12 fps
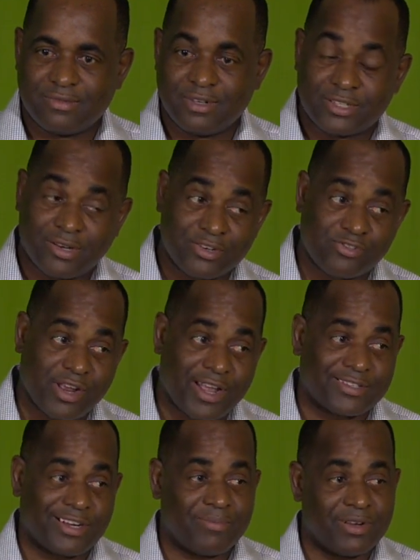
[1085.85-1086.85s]
This country
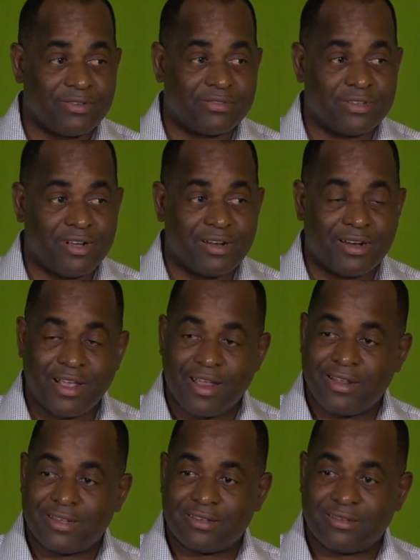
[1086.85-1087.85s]
has not been earning
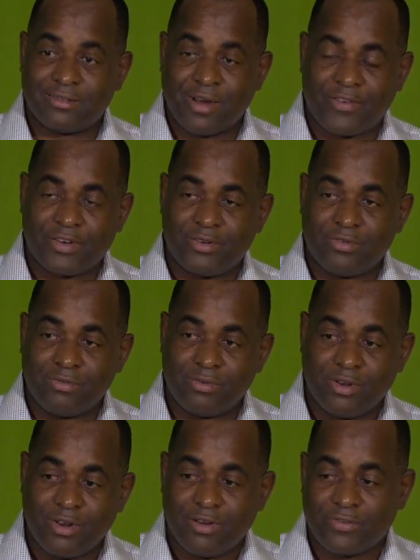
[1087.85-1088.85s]
any revenue
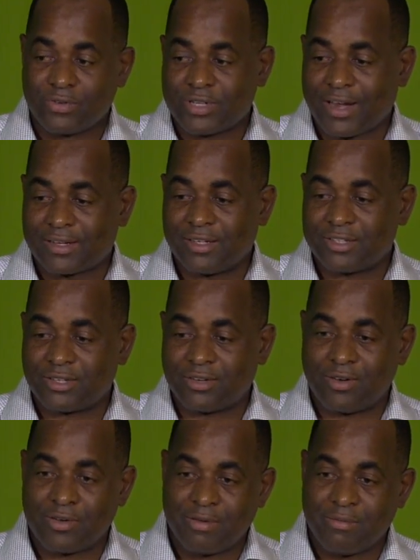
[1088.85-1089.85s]
for
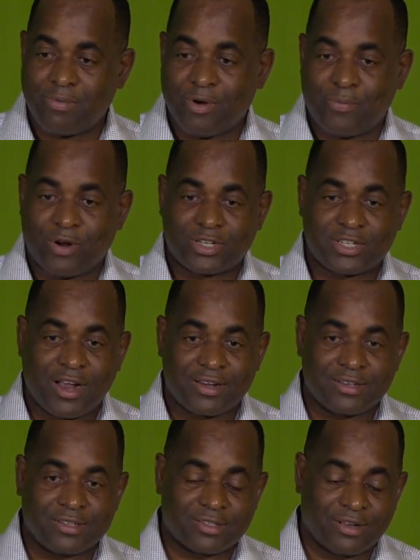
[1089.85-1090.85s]
taxation or import
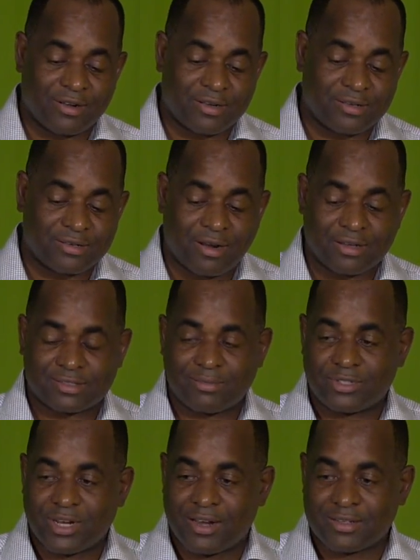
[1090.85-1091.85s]
charges or
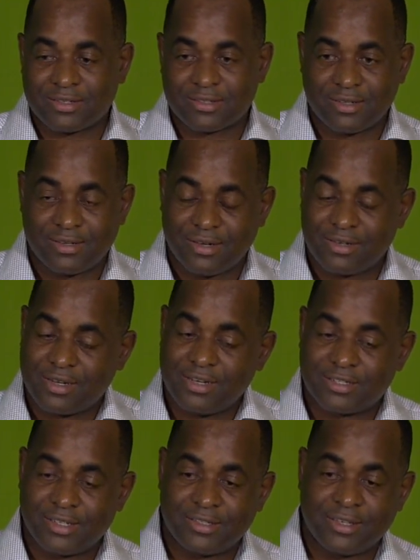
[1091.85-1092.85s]
custom charges
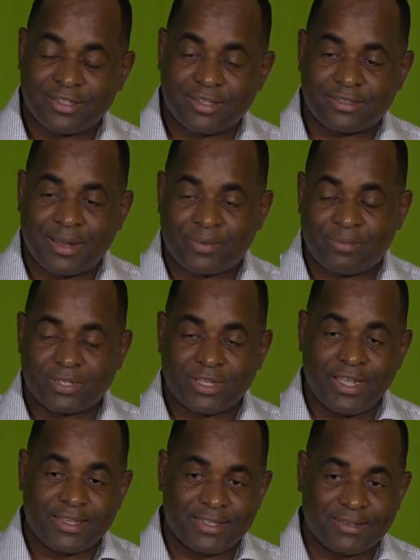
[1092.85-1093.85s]
since this September
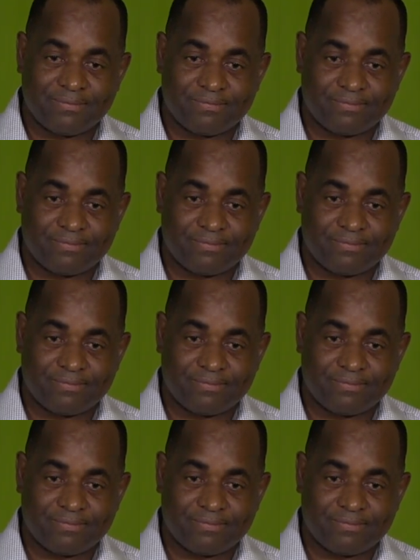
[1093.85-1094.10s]
18.